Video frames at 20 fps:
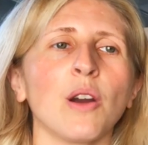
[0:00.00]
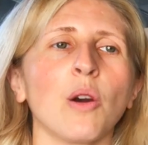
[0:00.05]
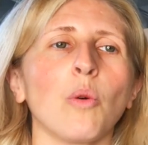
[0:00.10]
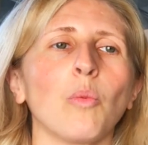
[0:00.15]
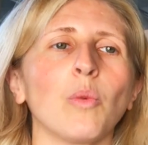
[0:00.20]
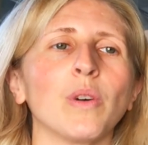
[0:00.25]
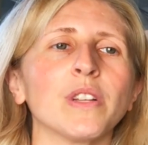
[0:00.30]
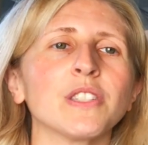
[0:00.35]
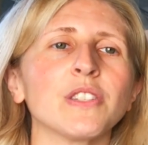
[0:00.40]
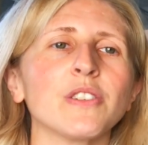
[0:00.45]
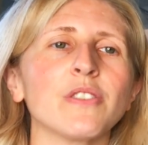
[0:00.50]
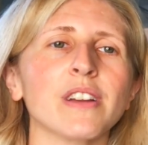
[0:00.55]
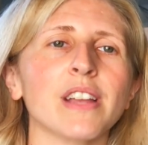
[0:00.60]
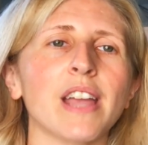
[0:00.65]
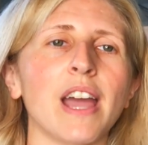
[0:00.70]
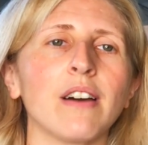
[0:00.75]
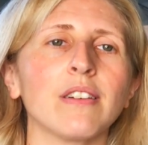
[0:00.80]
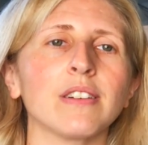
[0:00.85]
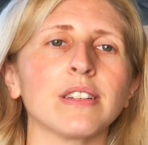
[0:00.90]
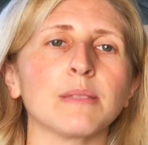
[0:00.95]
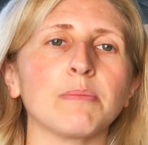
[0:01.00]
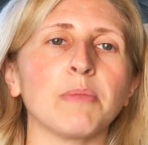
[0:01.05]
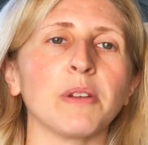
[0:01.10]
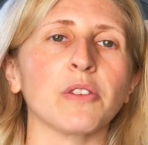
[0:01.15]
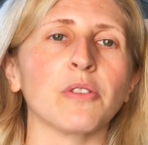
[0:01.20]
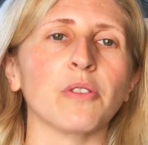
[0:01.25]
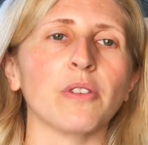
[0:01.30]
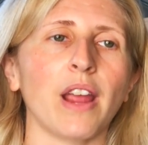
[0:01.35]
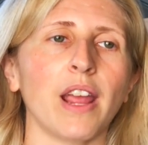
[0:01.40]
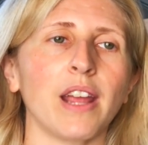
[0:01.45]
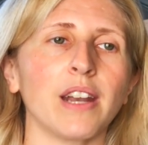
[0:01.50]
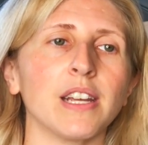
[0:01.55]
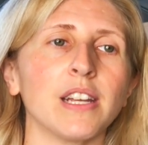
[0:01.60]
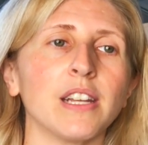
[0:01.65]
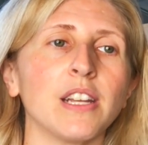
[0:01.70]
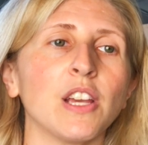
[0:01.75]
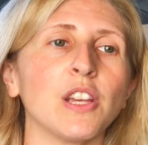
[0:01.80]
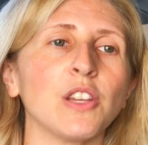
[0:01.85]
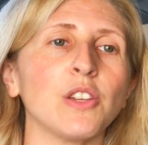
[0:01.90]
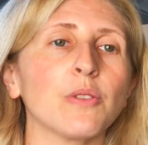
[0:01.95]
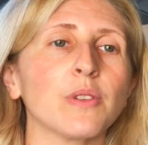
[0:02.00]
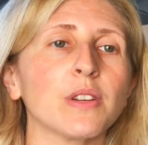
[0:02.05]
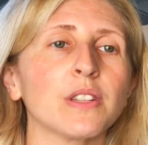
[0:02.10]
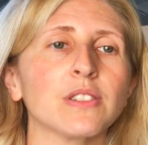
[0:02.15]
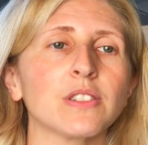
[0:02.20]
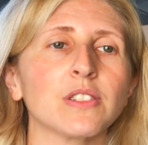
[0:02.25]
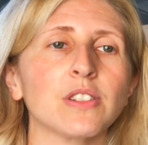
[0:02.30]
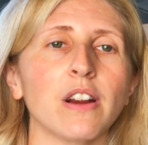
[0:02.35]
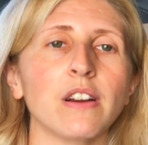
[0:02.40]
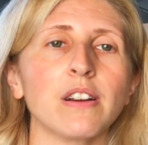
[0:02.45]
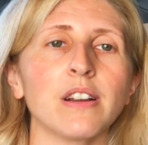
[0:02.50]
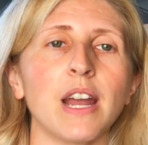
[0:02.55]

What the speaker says: Once your account has been created, you can start an